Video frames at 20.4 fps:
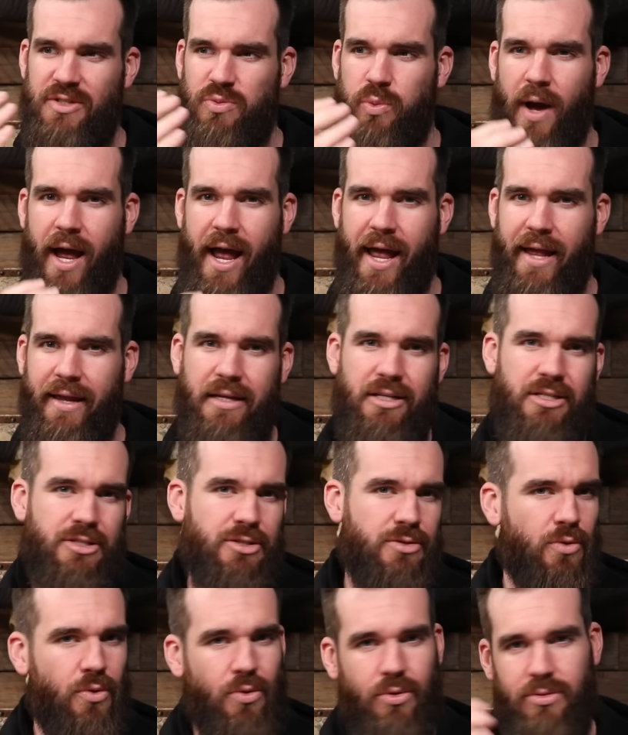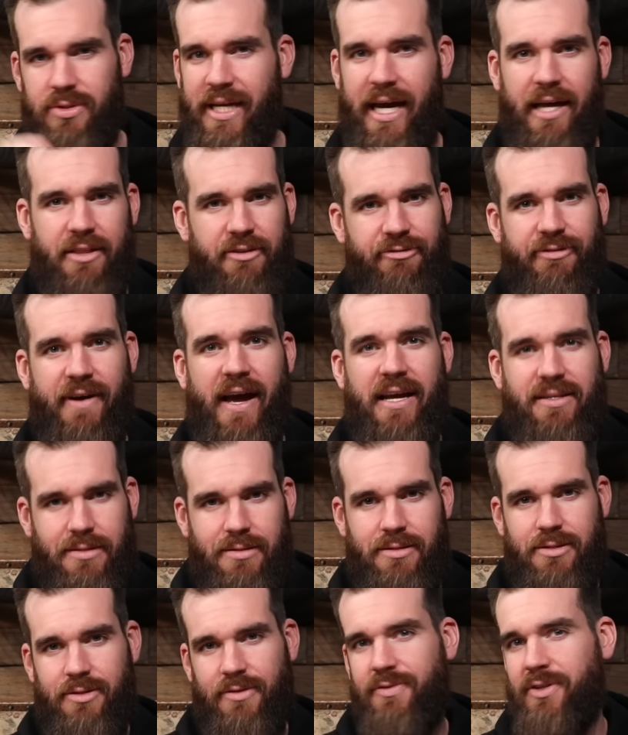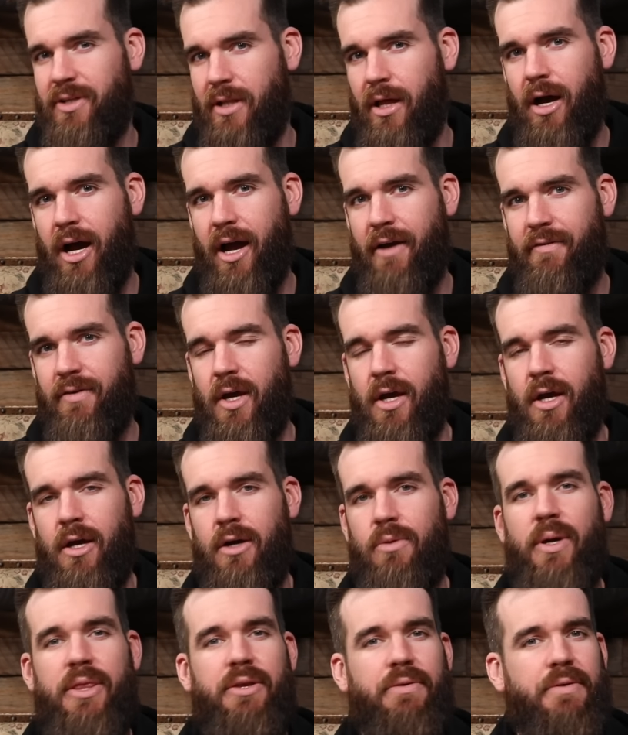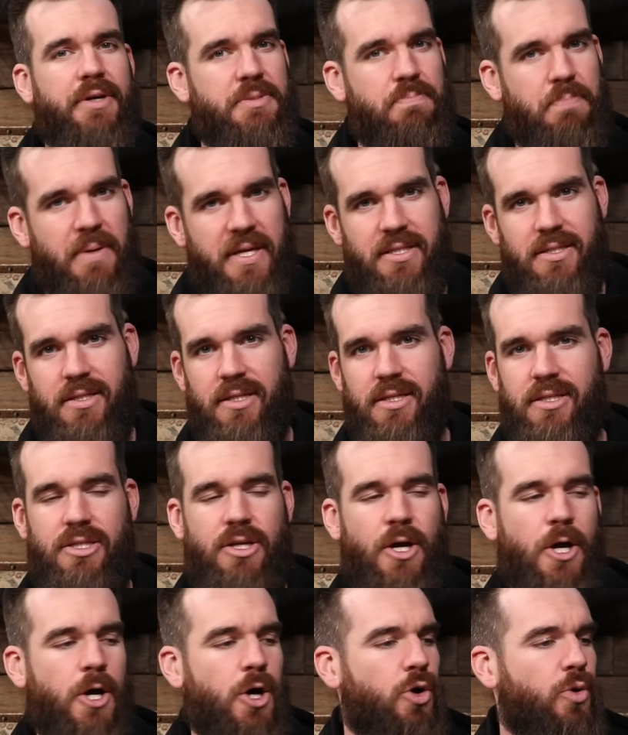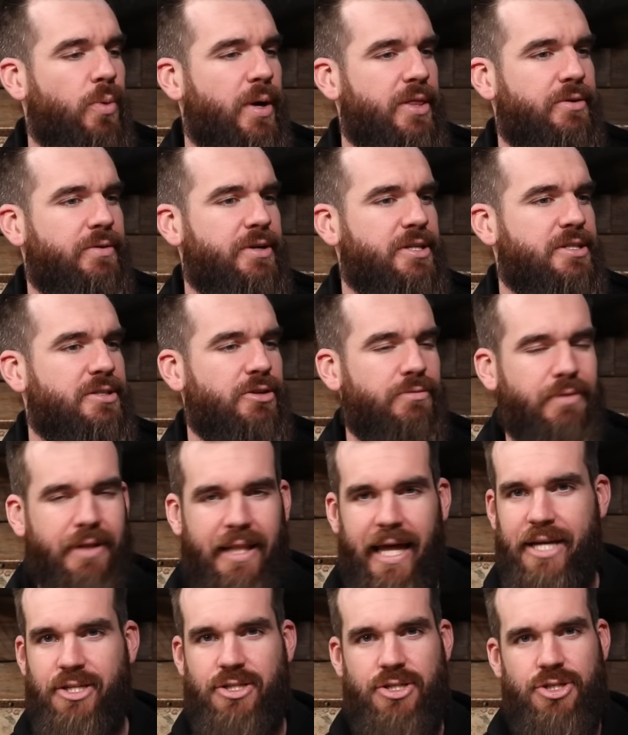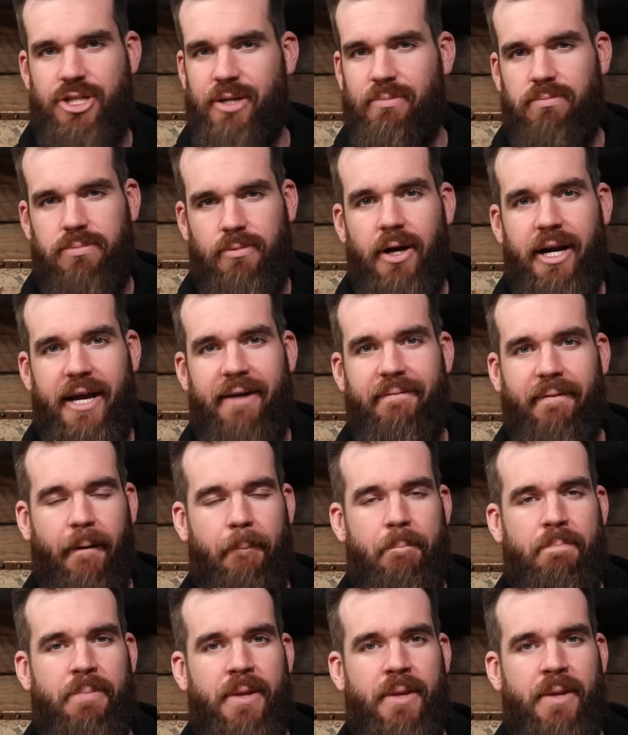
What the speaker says: its way into all the other facets of your life, whether it's business or whether it's your relationship, whatever.